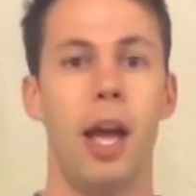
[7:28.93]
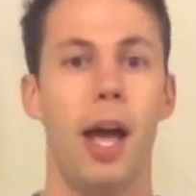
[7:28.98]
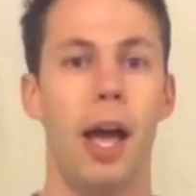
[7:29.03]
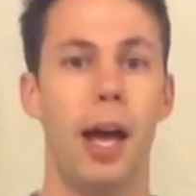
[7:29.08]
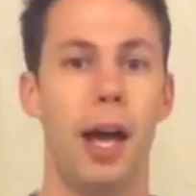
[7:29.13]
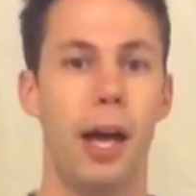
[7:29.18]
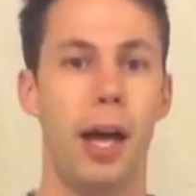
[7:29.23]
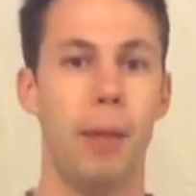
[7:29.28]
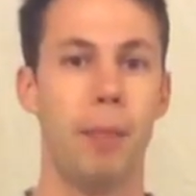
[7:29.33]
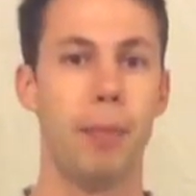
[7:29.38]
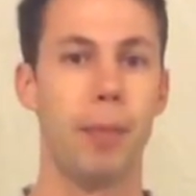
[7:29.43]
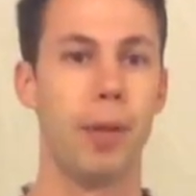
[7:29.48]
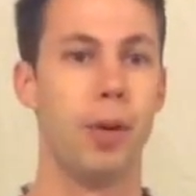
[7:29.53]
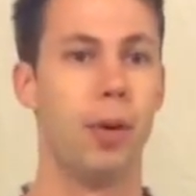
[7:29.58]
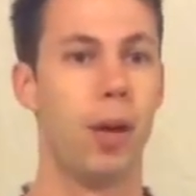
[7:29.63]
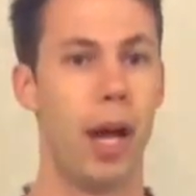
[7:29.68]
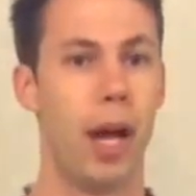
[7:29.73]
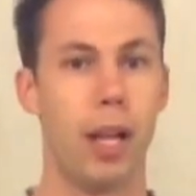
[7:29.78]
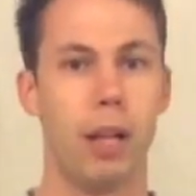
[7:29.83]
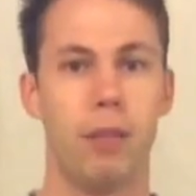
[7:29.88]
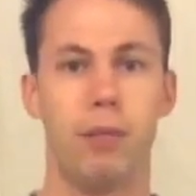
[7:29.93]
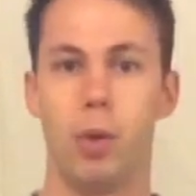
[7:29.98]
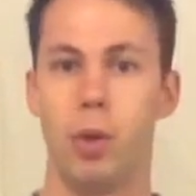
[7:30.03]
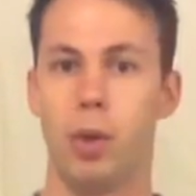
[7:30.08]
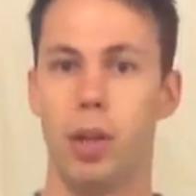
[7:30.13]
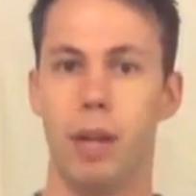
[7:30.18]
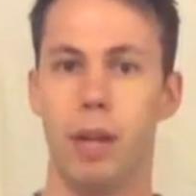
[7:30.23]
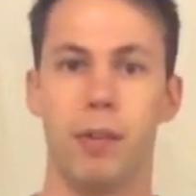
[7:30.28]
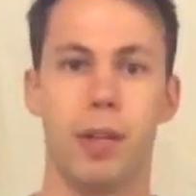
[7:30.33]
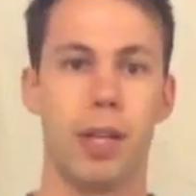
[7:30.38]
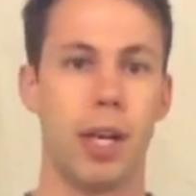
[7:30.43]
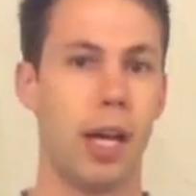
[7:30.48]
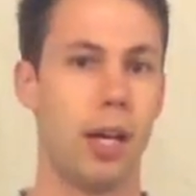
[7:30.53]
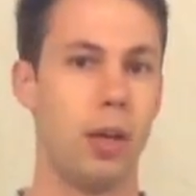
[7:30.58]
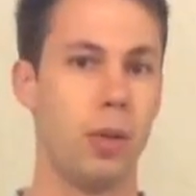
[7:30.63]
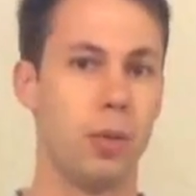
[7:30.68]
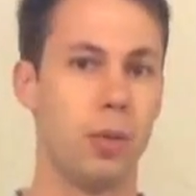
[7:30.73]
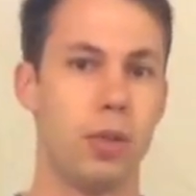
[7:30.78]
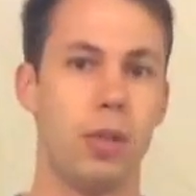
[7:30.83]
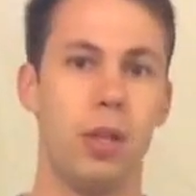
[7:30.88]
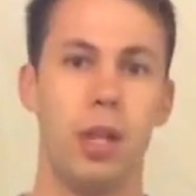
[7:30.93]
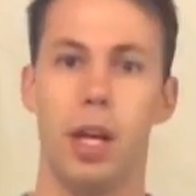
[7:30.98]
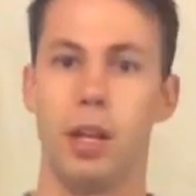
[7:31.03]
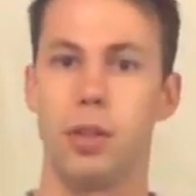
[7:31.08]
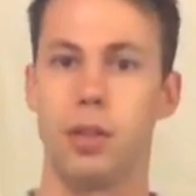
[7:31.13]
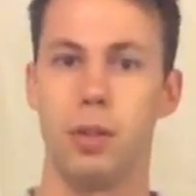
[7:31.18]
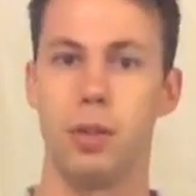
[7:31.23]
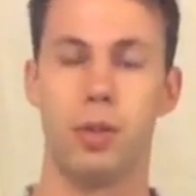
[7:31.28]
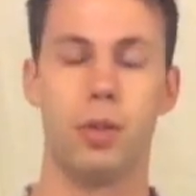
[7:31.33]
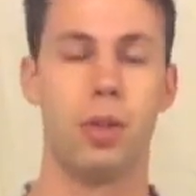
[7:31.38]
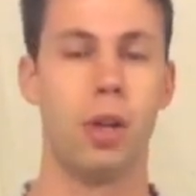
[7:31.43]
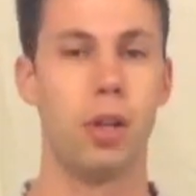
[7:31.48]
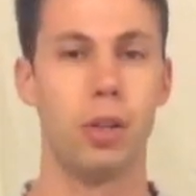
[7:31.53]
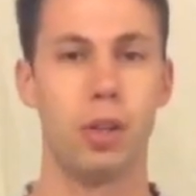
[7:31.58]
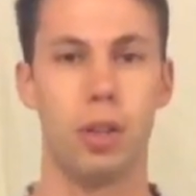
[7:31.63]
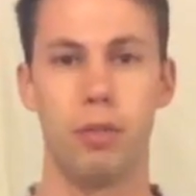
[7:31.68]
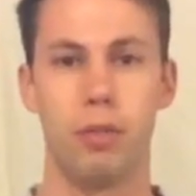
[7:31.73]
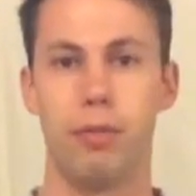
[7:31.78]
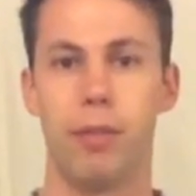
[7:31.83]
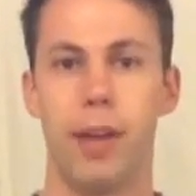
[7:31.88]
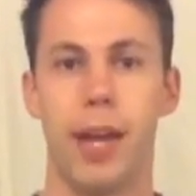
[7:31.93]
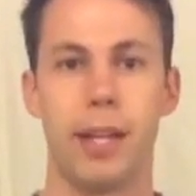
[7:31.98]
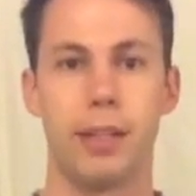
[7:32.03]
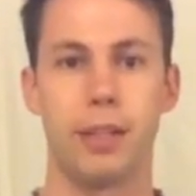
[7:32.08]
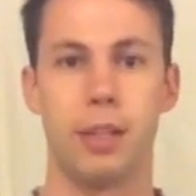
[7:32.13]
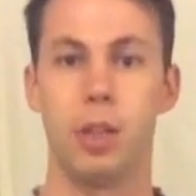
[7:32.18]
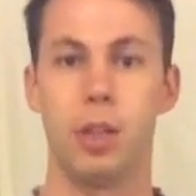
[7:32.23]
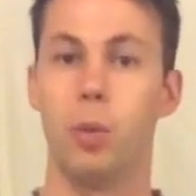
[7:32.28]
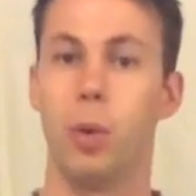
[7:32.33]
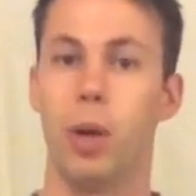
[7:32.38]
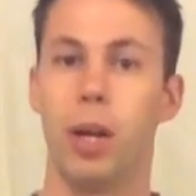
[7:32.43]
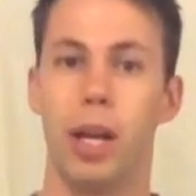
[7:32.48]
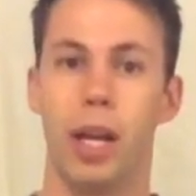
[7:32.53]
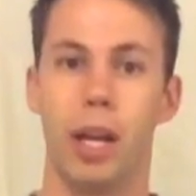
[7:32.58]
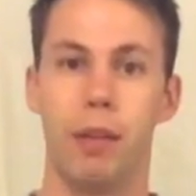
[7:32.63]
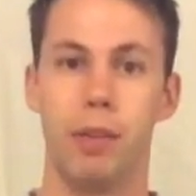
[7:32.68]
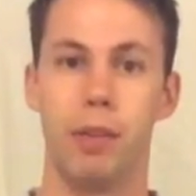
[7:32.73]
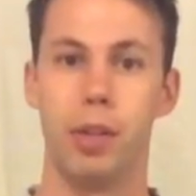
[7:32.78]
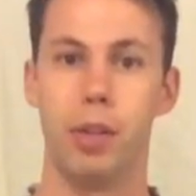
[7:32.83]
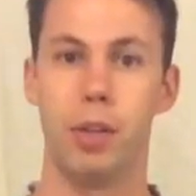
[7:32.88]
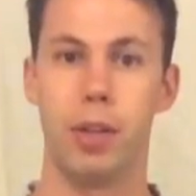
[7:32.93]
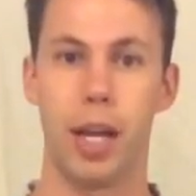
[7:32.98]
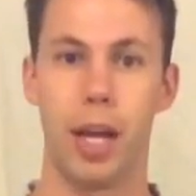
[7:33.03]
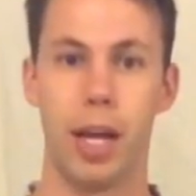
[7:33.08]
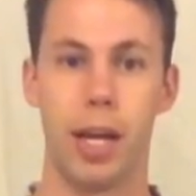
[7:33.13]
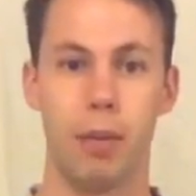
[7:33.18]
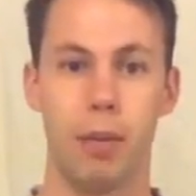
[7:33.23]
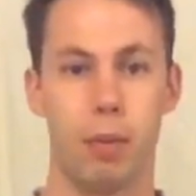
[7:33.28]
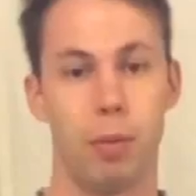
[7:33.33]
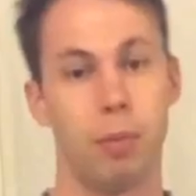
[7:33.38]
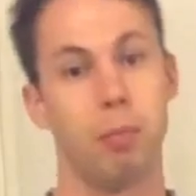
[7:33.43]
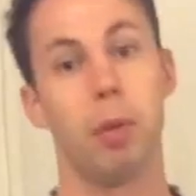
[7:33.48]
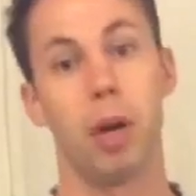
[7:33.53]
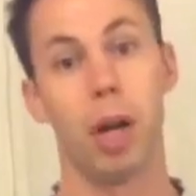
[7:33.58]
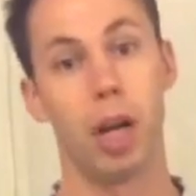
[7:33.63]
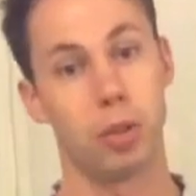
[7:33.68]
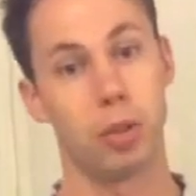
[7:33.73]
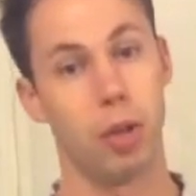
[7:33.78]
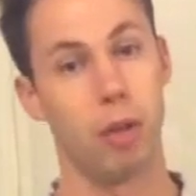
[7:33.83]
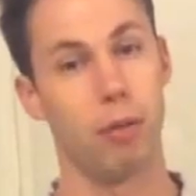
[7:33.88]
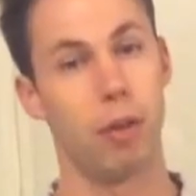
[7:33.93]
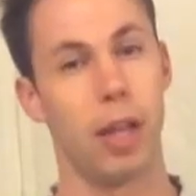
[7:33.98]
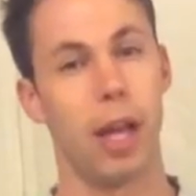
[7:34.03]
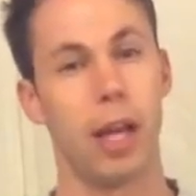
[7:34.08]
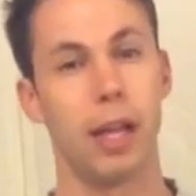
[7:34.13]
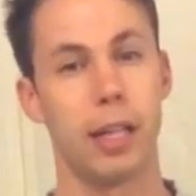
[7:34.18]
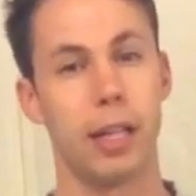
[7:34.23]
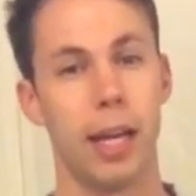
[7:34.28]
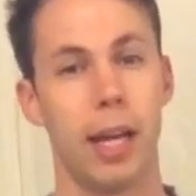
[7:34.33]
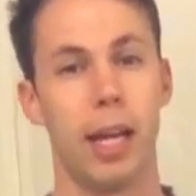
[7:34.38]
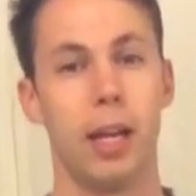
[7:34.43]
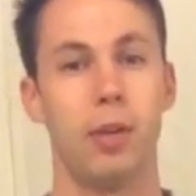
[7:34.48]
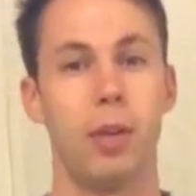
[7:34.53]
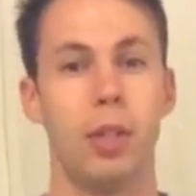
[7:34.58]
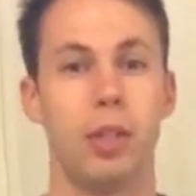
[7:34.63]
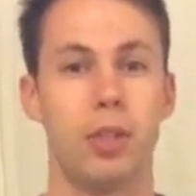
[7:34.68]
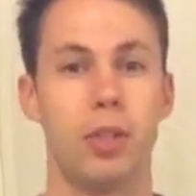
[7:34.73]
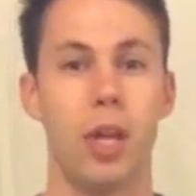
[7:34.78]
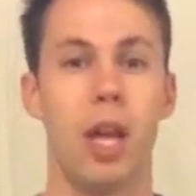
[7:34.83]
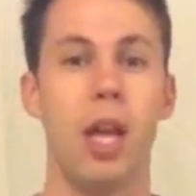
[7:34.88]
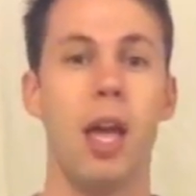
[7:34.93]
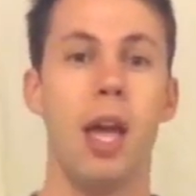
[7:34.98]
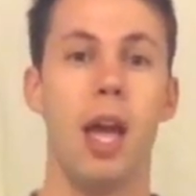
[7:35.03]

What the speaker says: Olive oil, avocados, nuts, those are all good fats that you want to have in your diet, but also have a lot of calories.